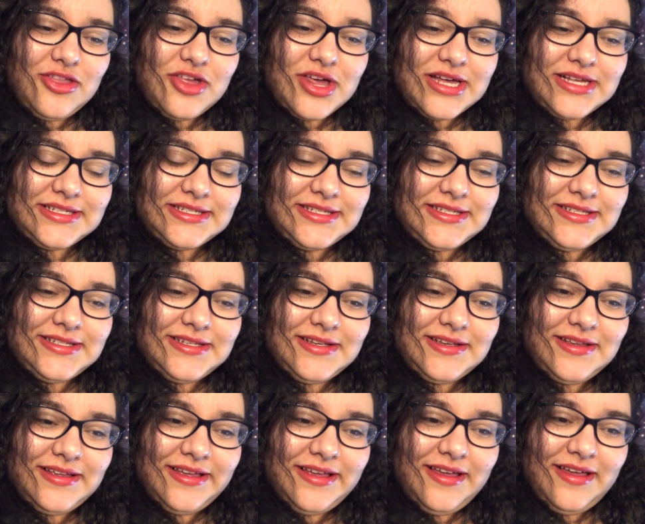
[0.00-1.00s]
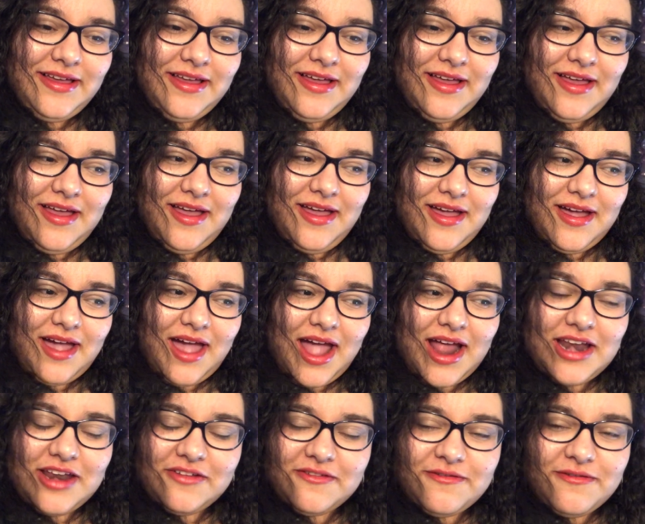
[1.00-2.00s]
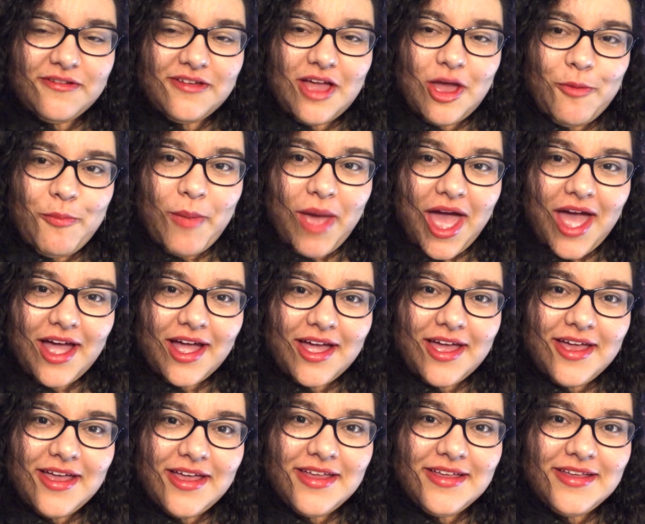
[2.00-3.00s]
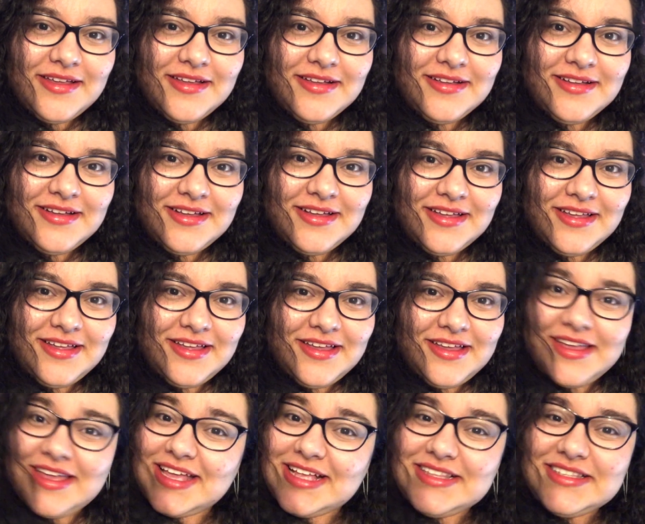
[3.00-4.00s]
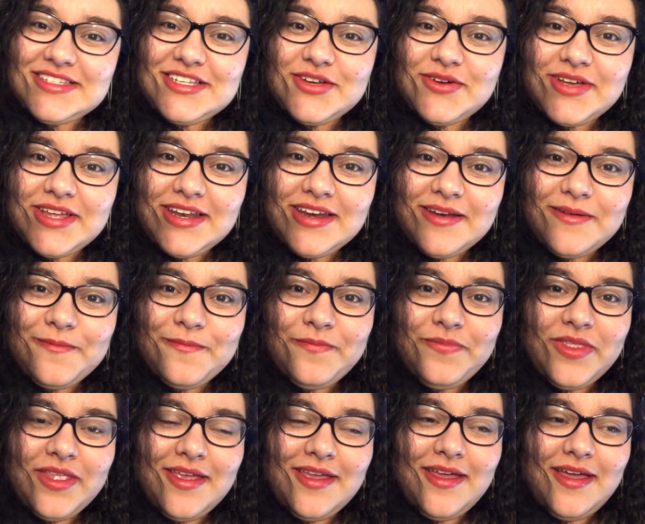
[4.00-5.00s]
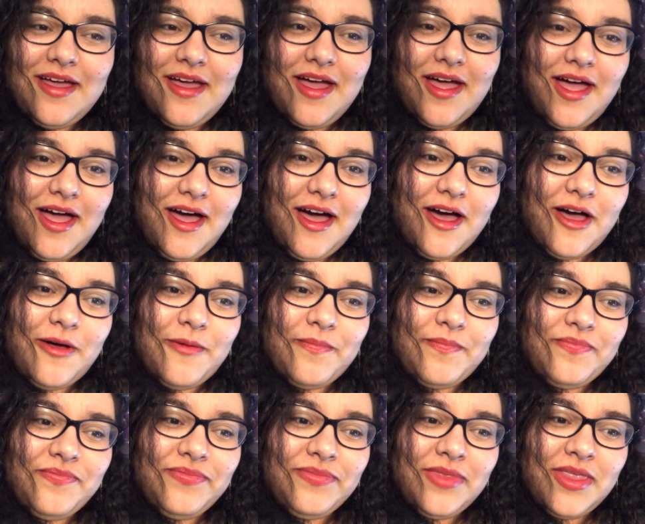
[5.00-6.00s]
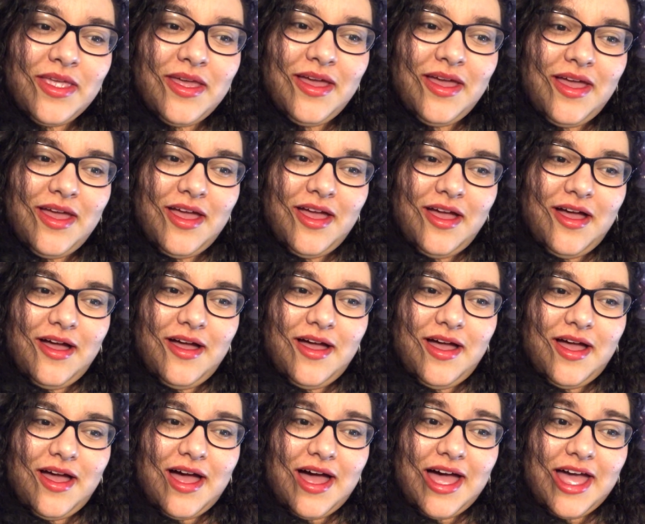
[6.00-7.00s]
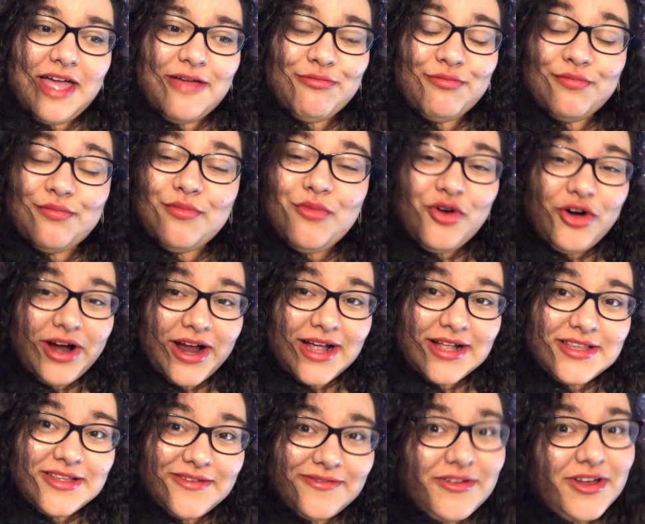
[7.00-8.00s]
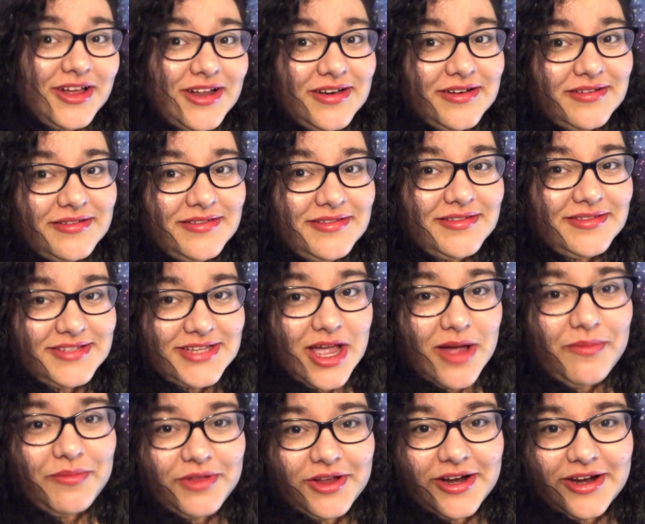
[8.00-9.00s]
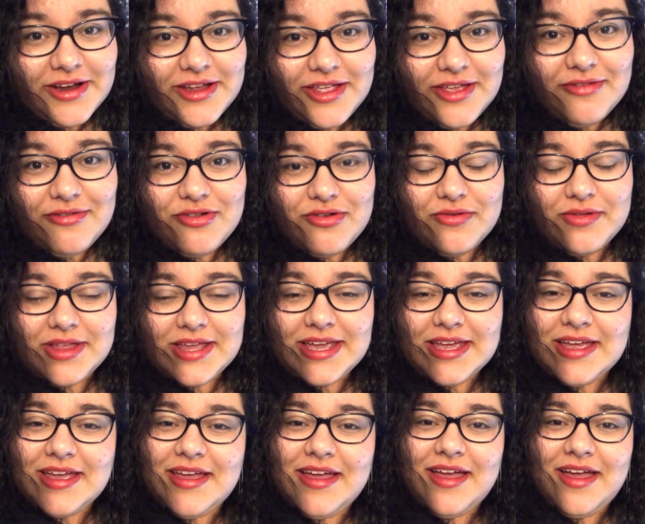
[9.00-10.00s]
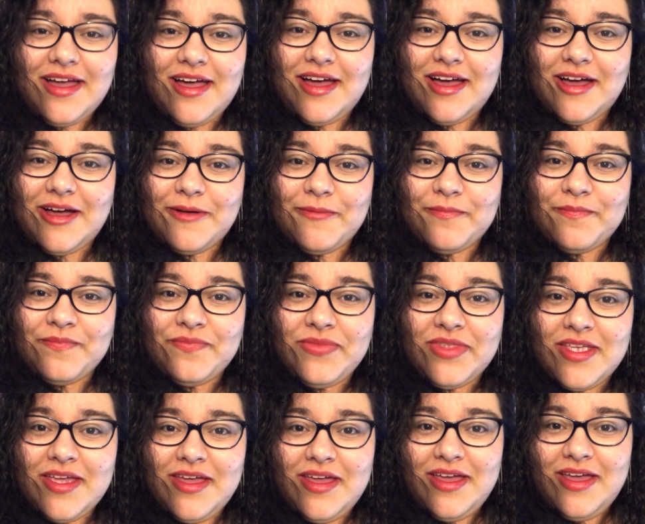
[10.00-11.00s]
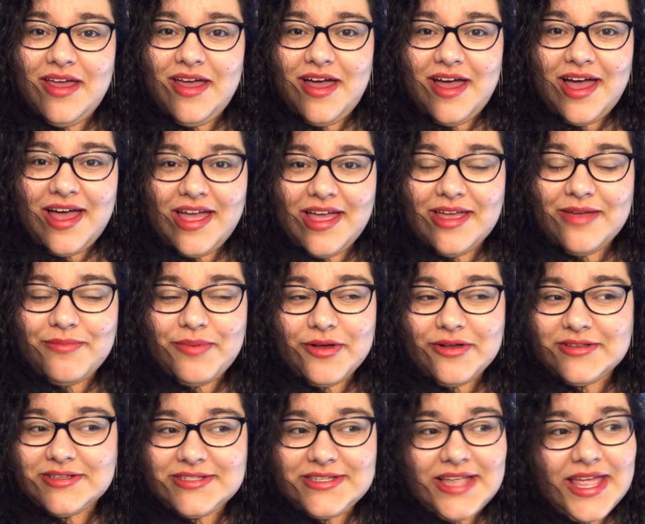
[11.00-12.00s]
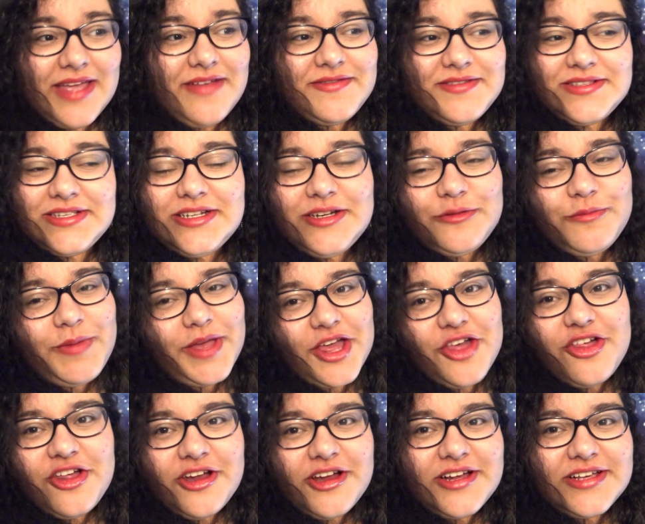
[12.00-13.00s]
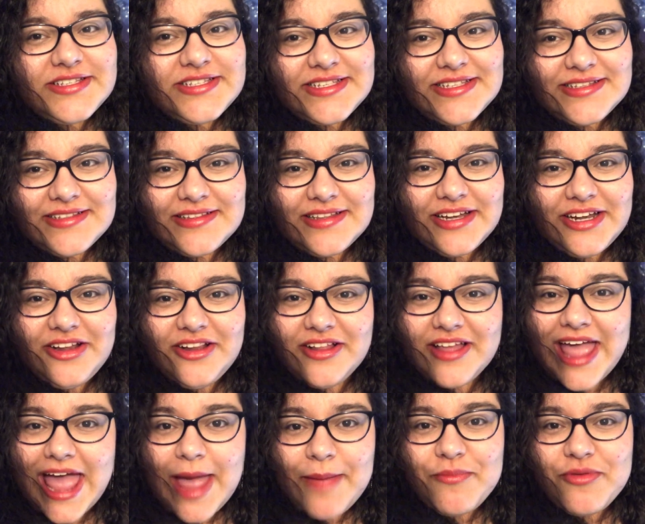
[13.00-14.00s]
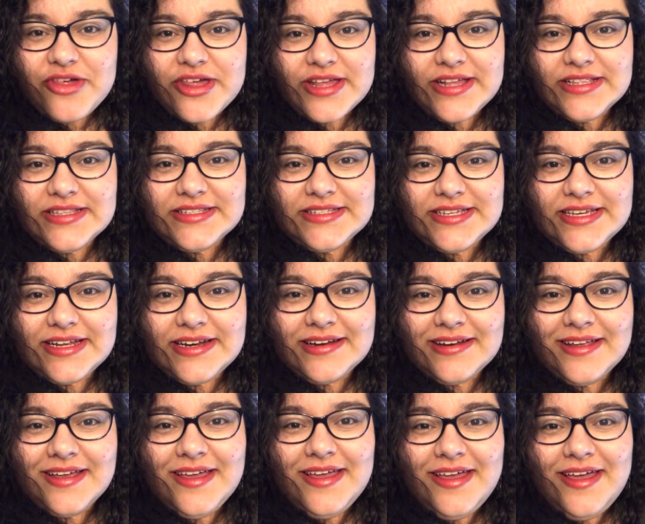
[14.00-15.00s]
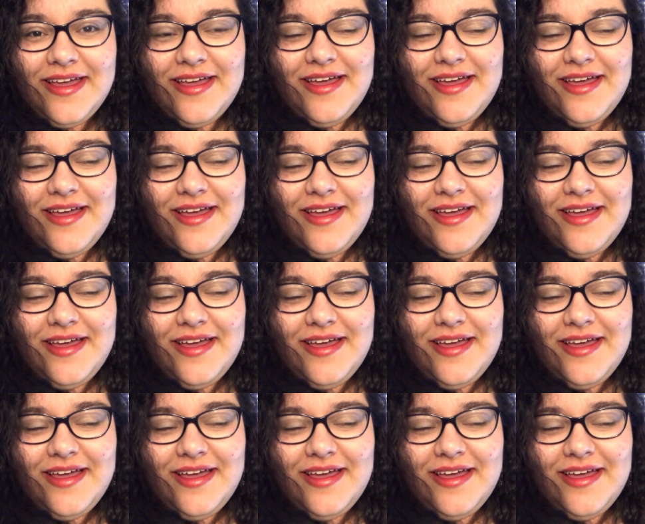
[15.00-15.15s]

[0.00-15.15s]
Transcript: And just kind of get back into it. I'm more active on Tumblr, usually. I post GIFs and pictures and little captions, and